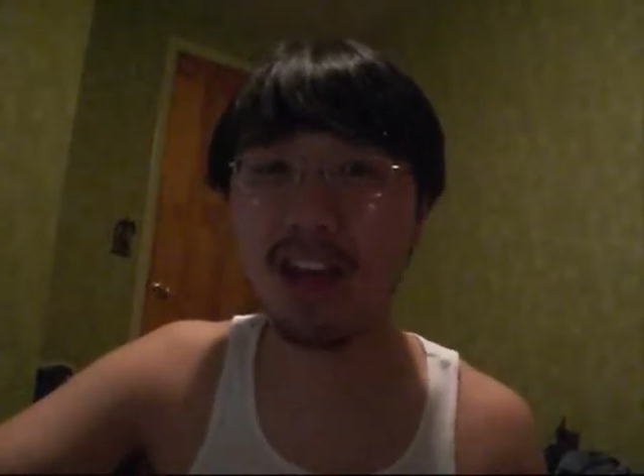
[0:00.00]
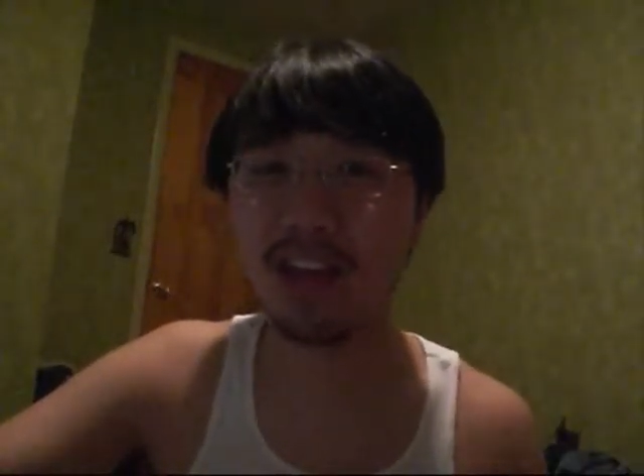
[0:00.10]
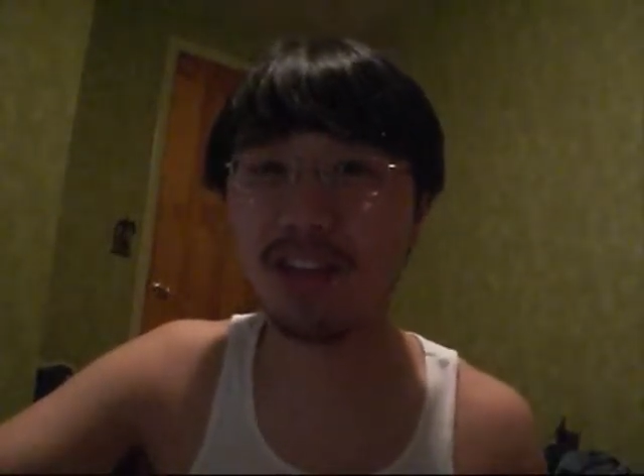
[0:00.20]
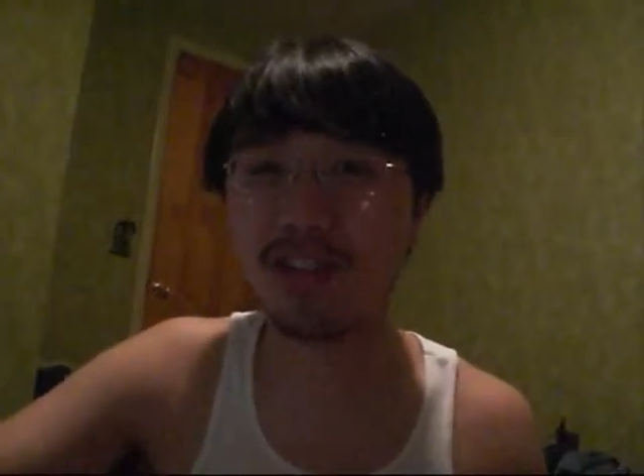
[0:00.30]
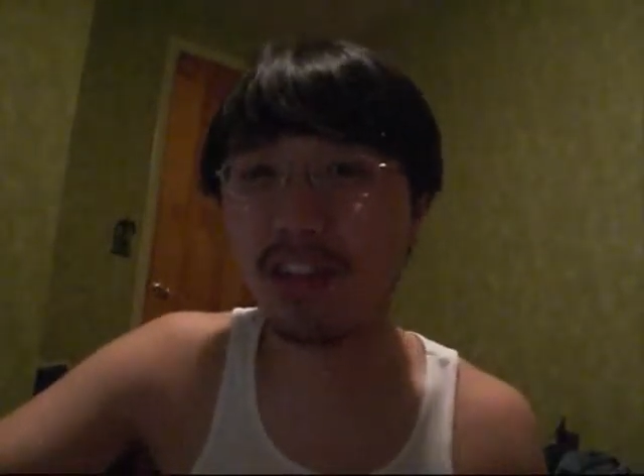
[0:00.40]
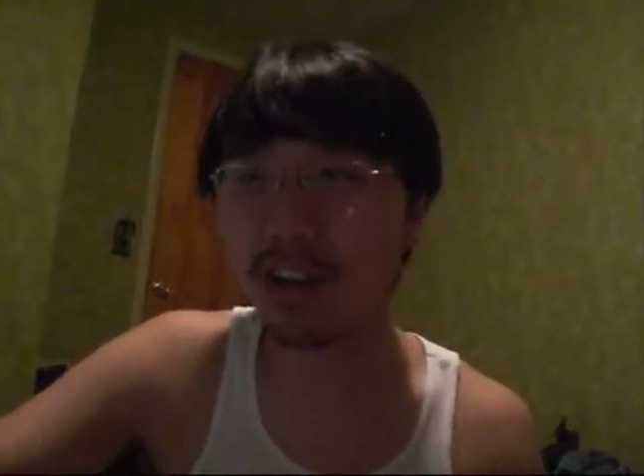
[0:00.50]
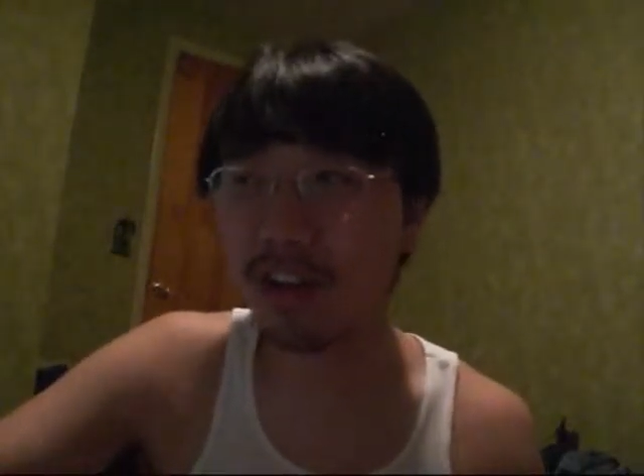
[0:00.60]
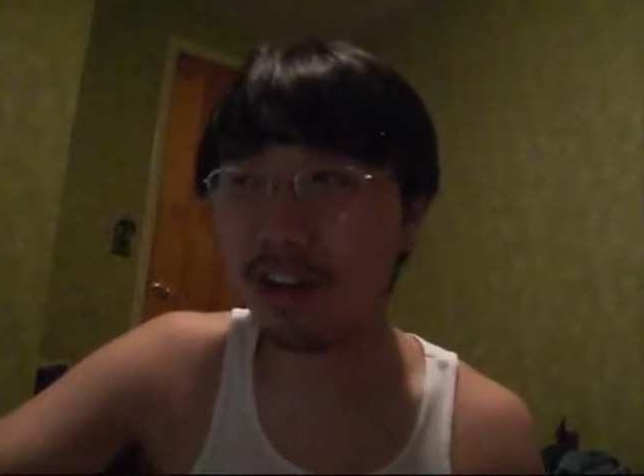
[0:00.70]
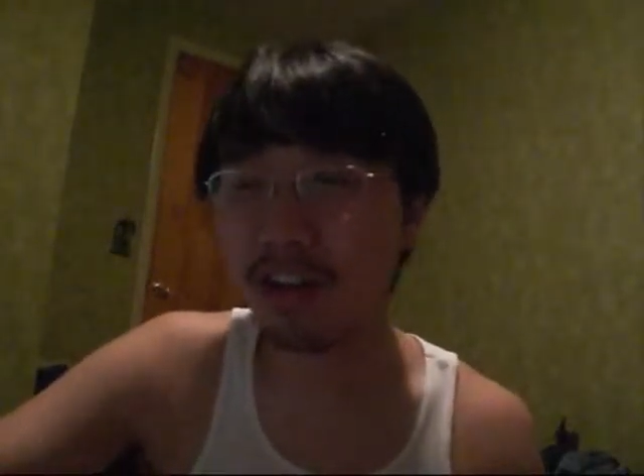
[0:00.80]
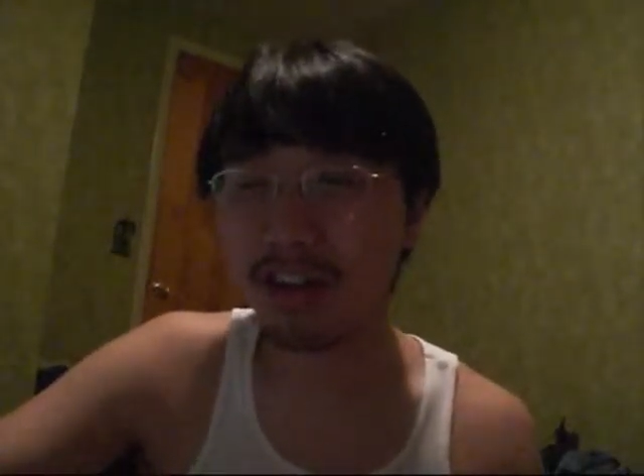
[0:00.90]
a
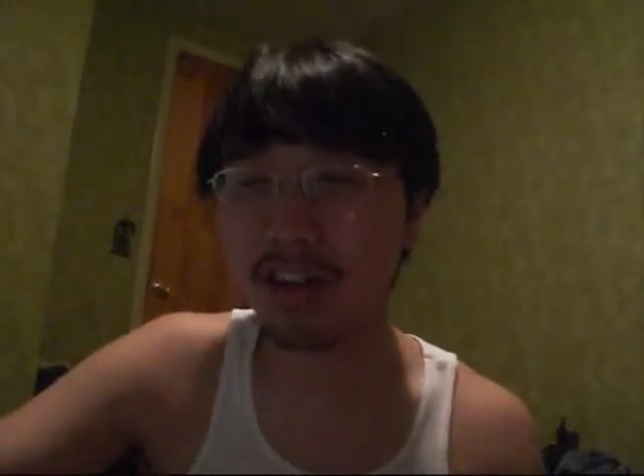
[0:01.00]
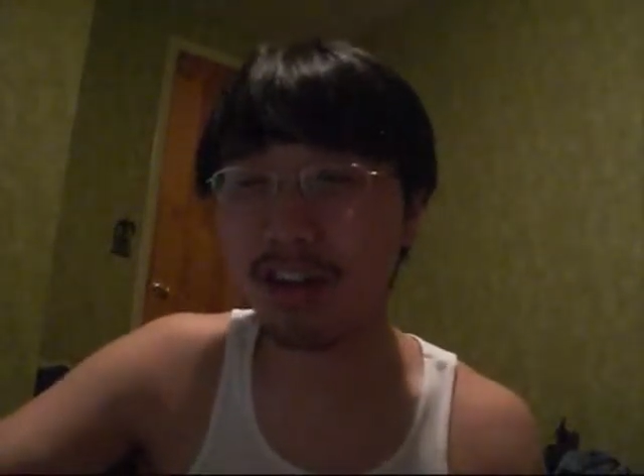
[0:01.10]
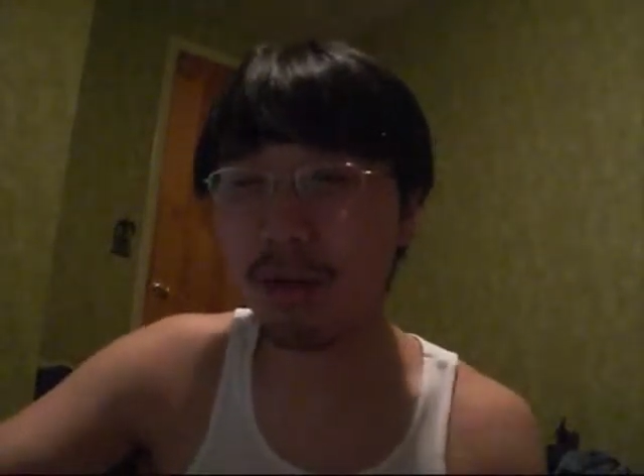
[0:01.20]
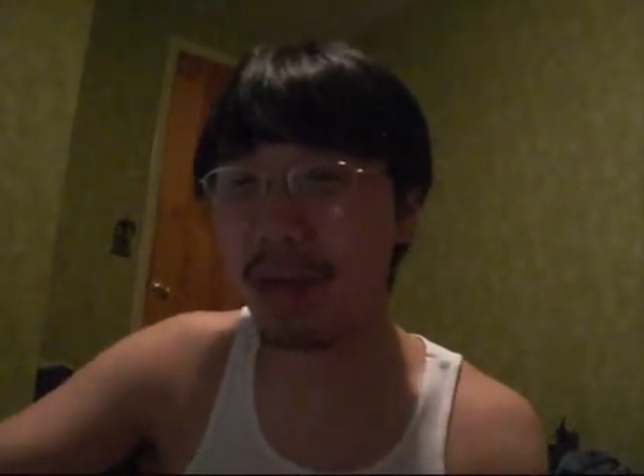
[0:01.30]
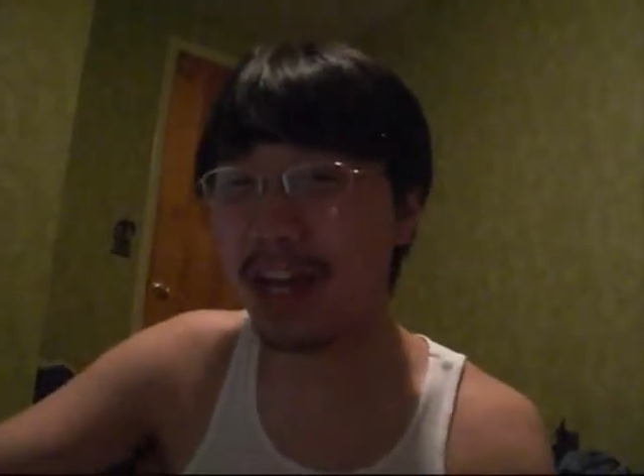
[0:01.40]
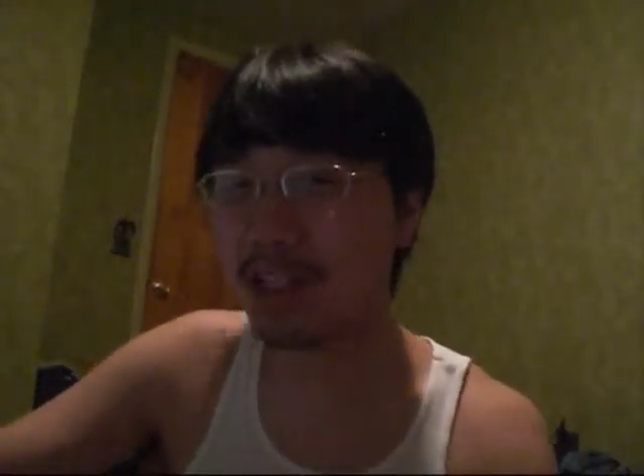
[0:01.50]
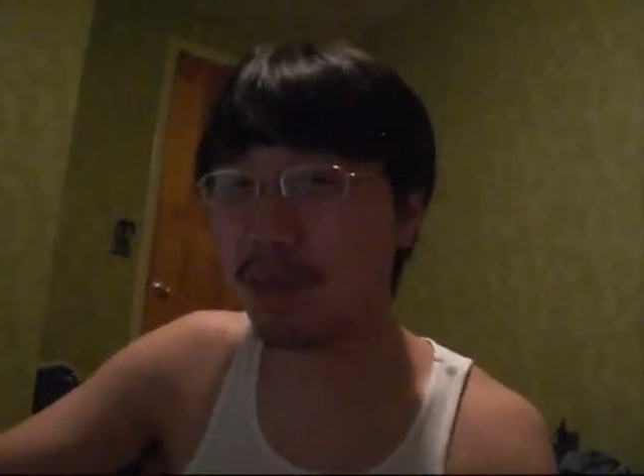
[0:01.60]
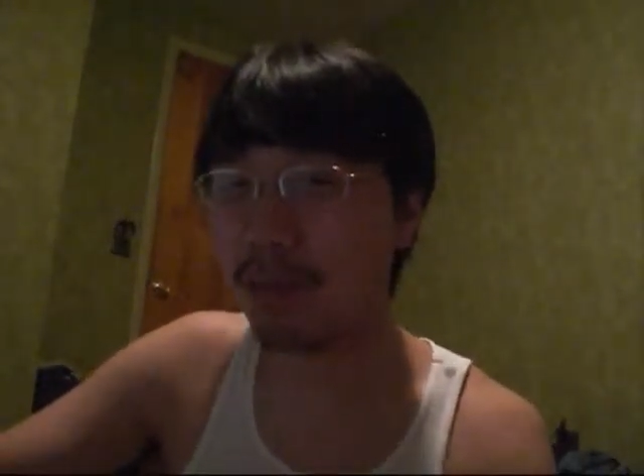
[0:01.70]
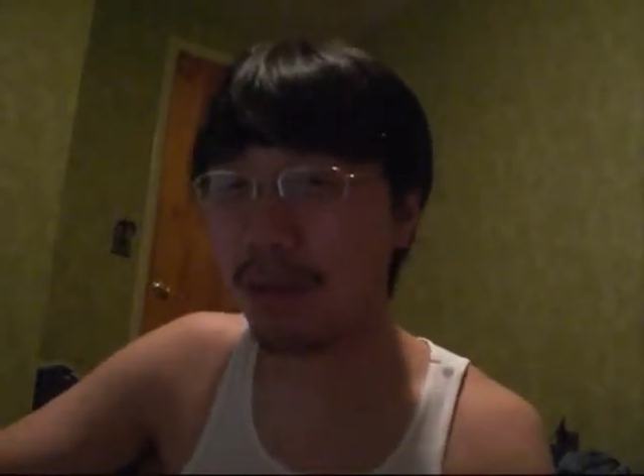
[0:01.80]
singer gone basketball